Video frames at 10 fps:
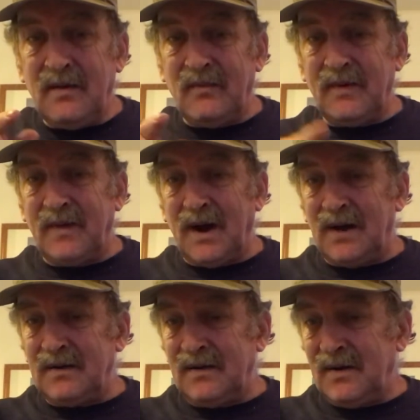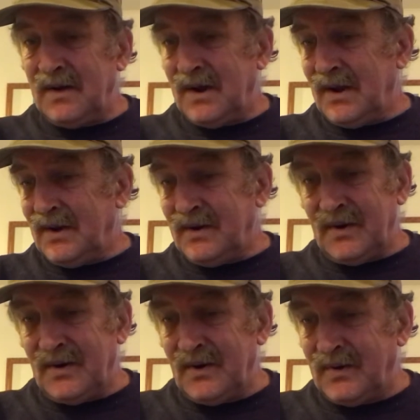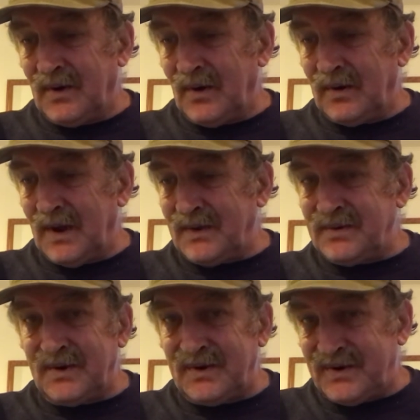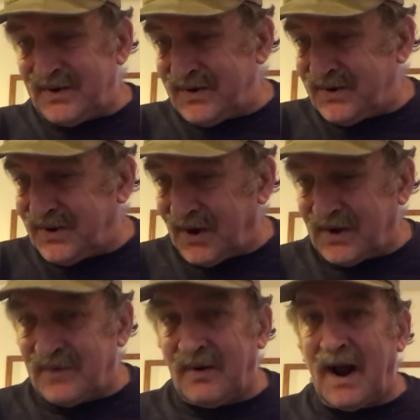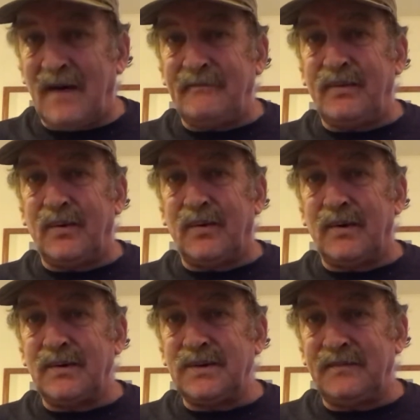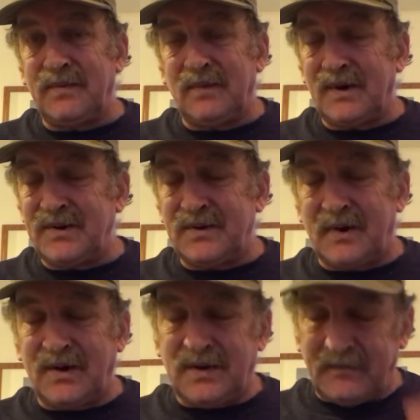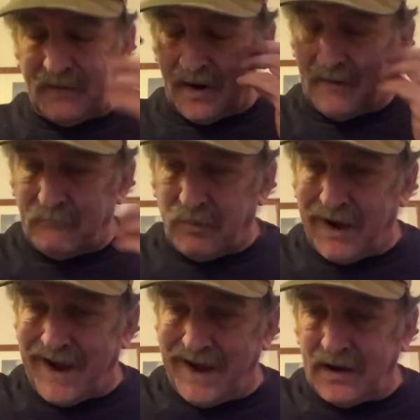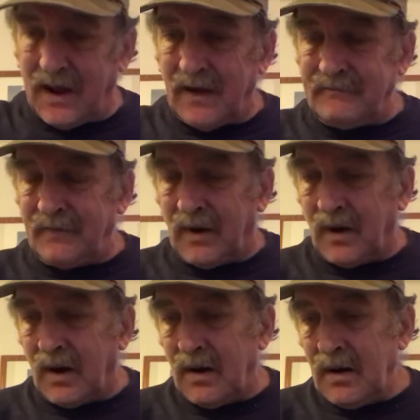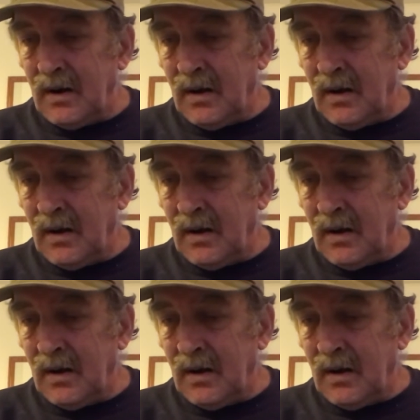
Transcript: We've got no less than 6 RAV4s, if you want to stretch your fucking brain that far.